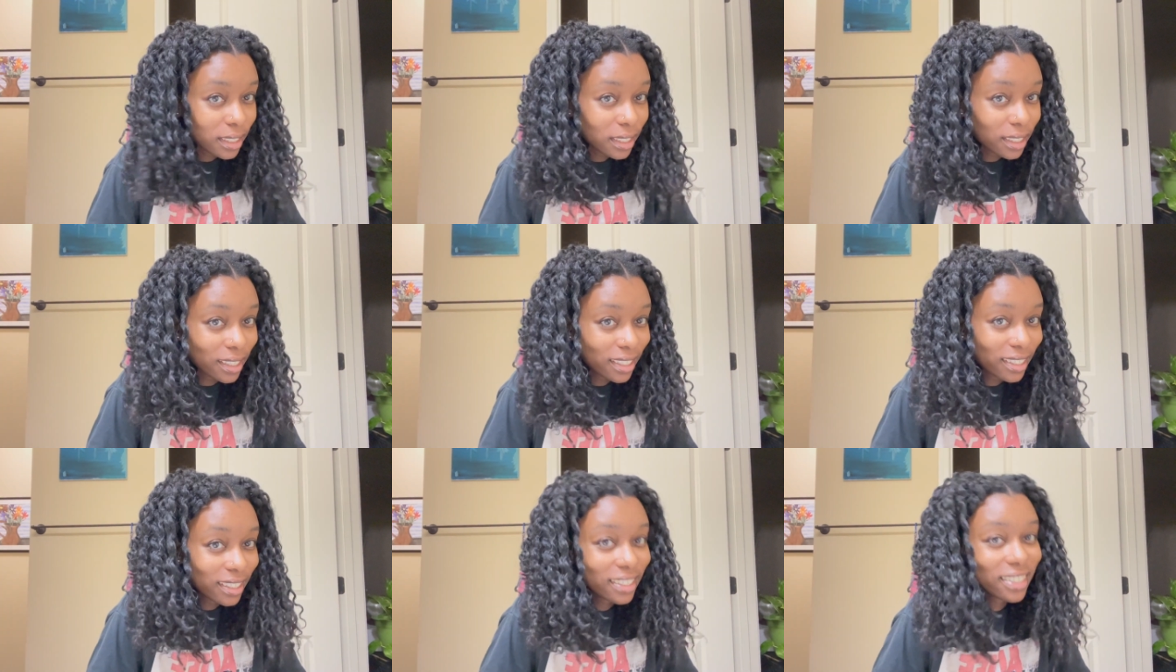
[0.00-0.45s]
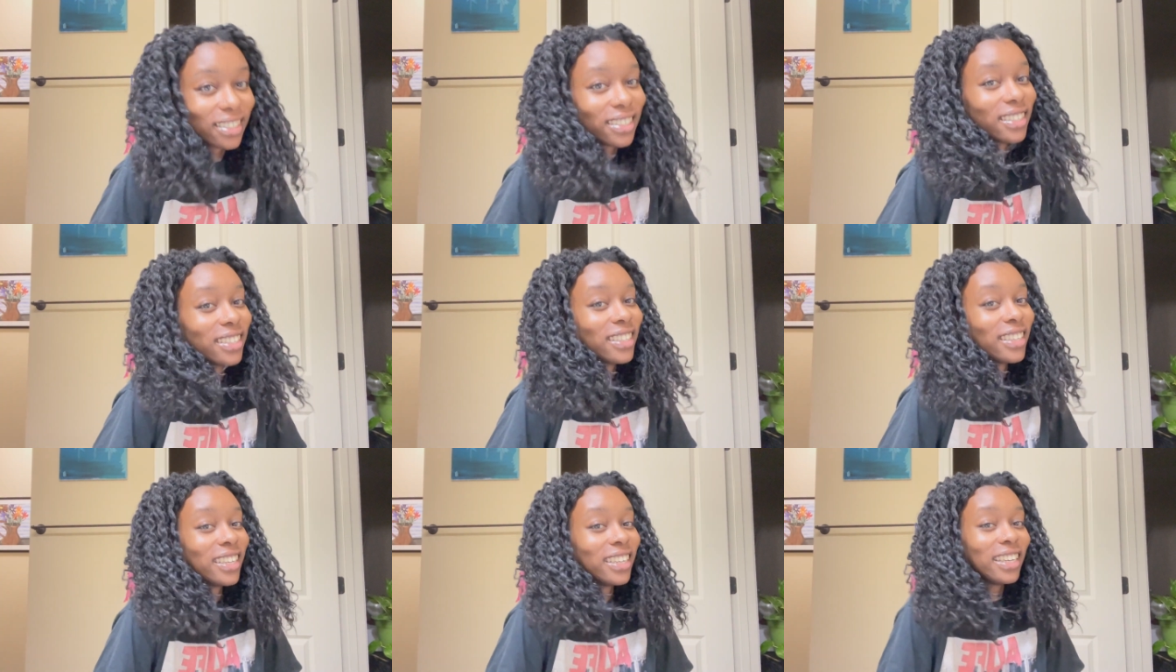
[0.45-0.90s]
is
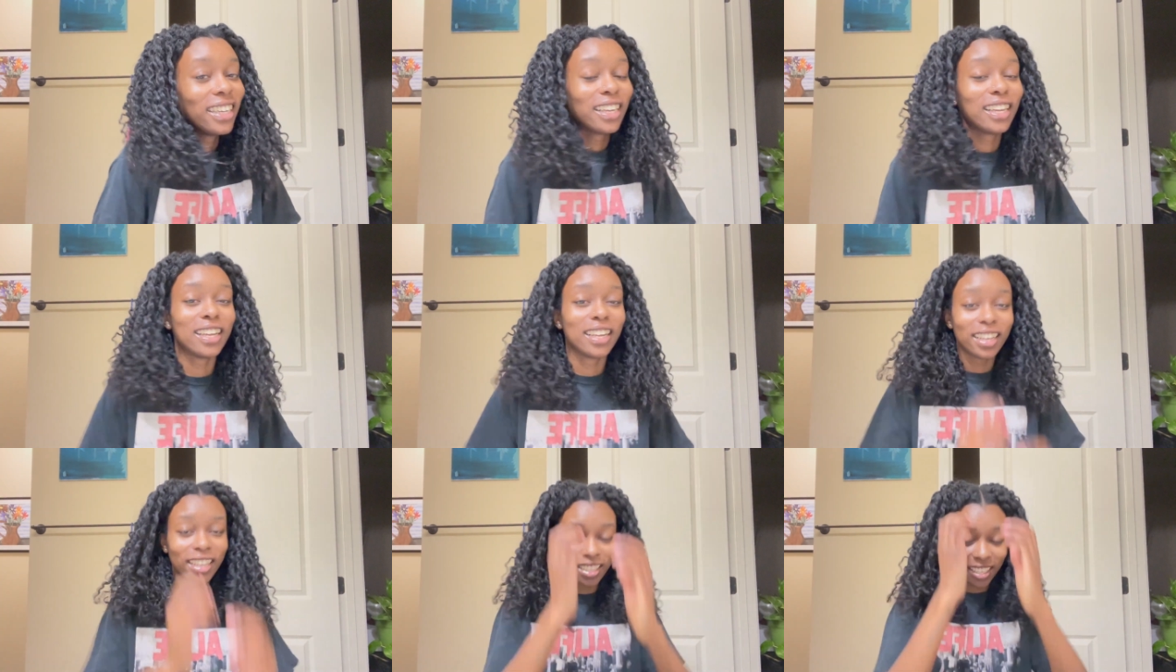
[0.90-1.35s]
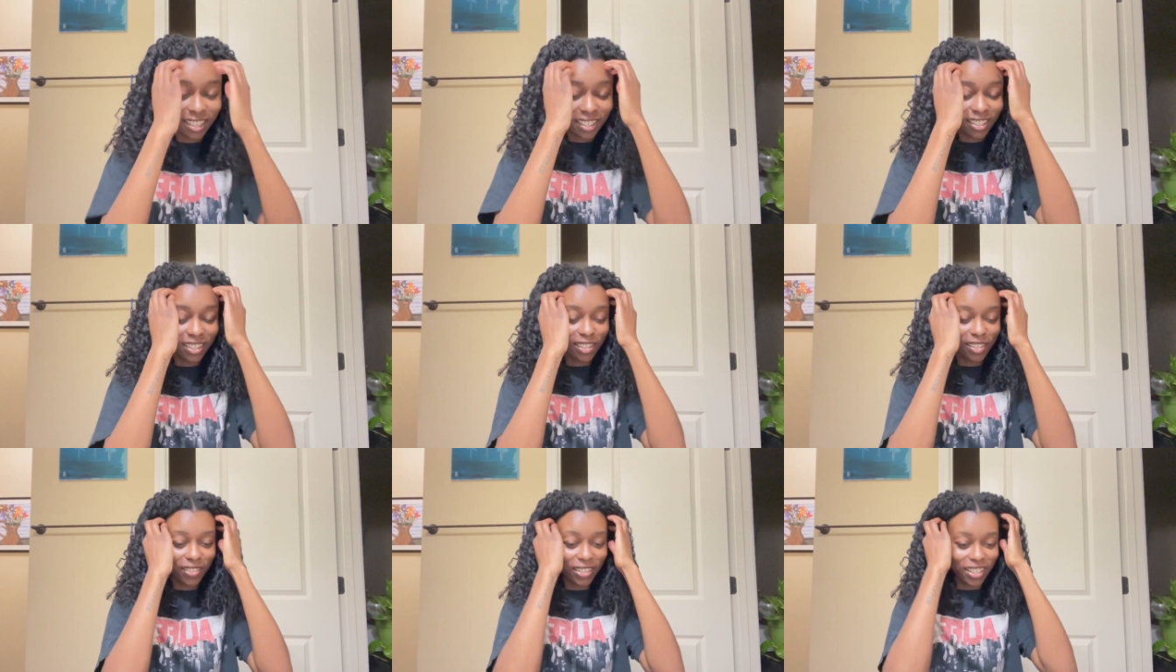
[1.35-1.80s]

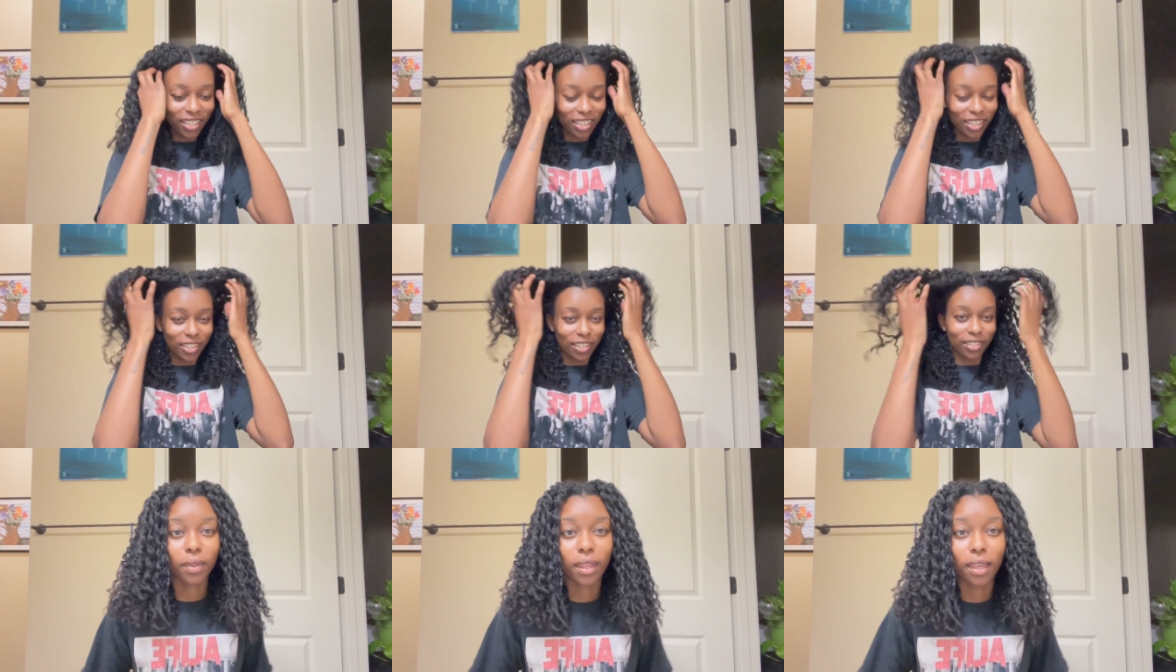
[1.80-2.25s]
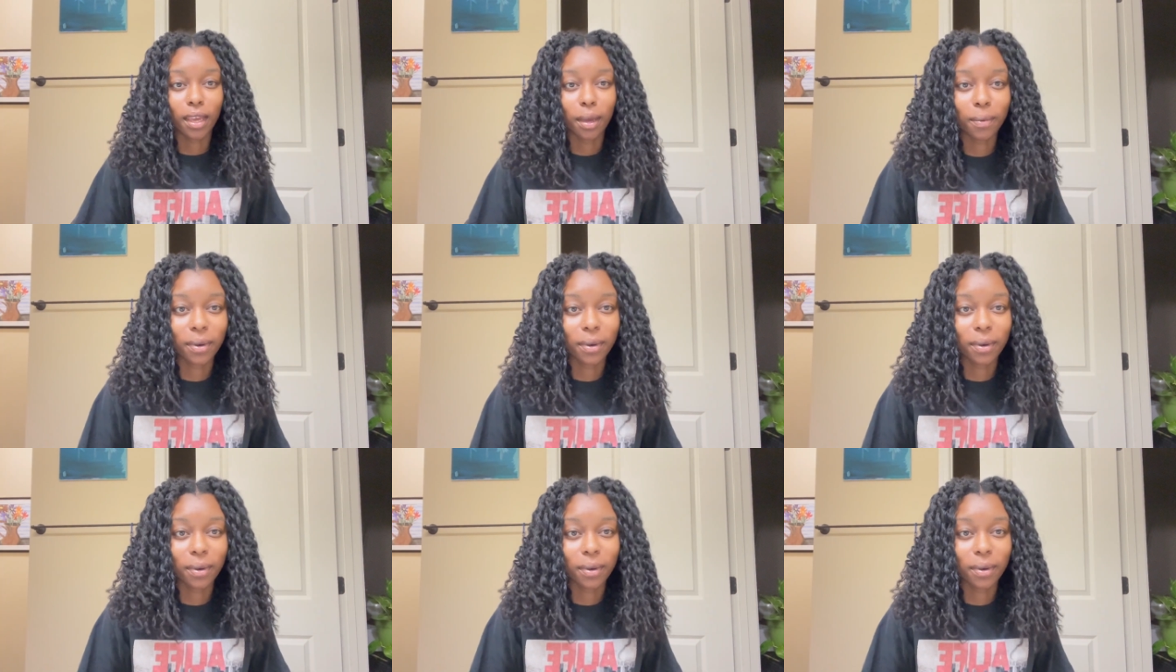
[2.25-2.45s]
really cute. I'm